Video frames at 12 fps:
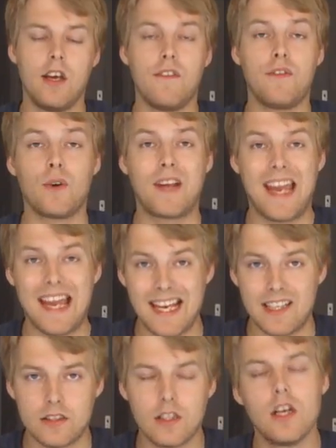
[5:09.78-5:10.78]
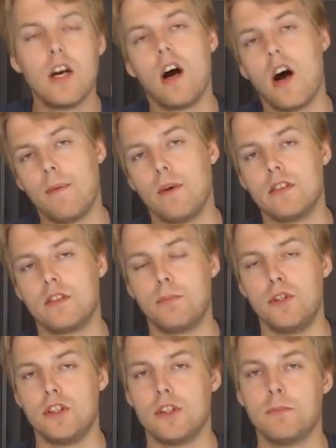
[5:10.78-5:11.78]
If you can't, hop on to
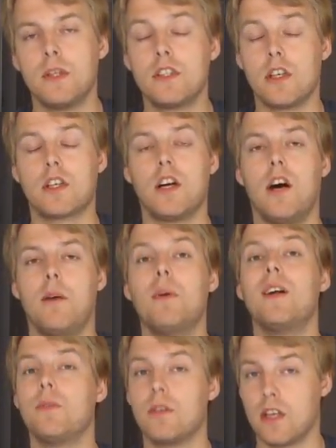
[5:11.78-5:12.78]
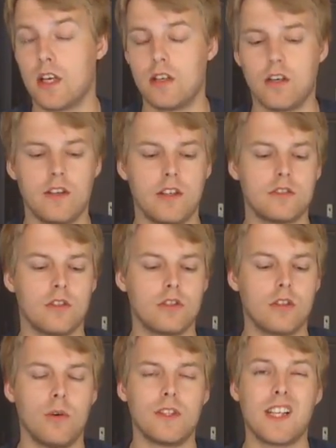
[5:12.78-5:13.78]
beergium.com and you can get it on there. So
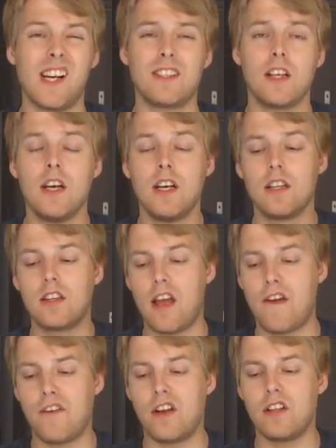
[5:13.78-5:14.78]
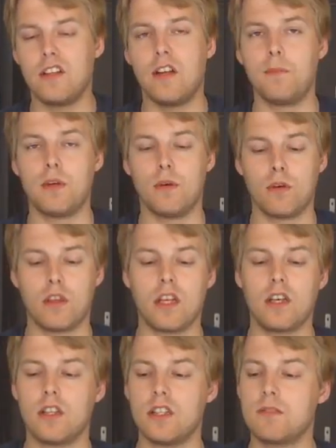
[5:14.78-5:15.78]
as always, guys, definitely let me know what you
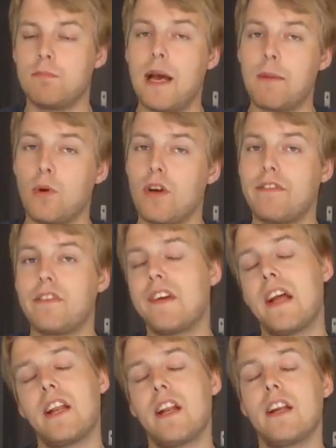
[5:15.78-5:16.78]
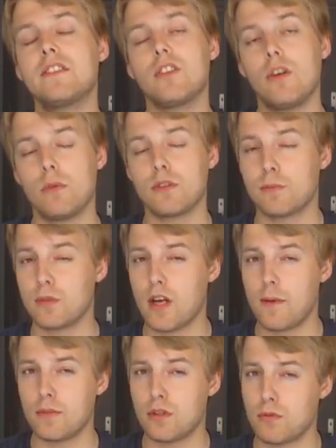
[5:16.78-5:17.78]
think of this bad boy if you've had it. And as always, remember to
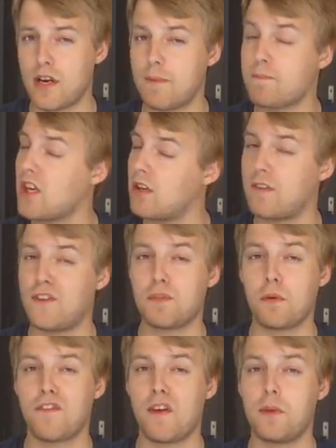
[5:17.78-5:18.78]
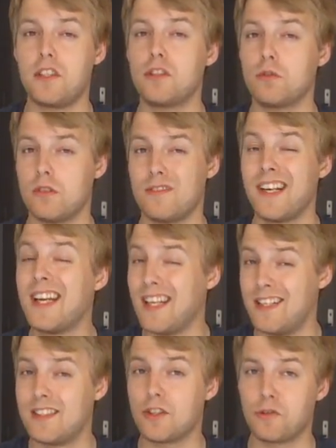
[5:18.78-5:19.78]
comment, subscribe, check out the Facebook fanpage and Twitter
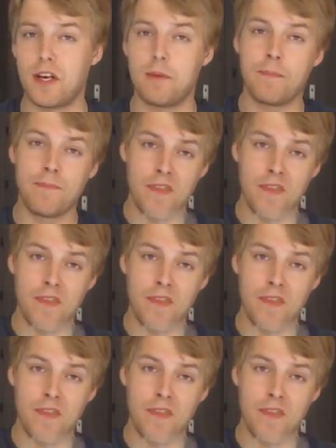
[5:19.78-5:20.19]
and Instagram.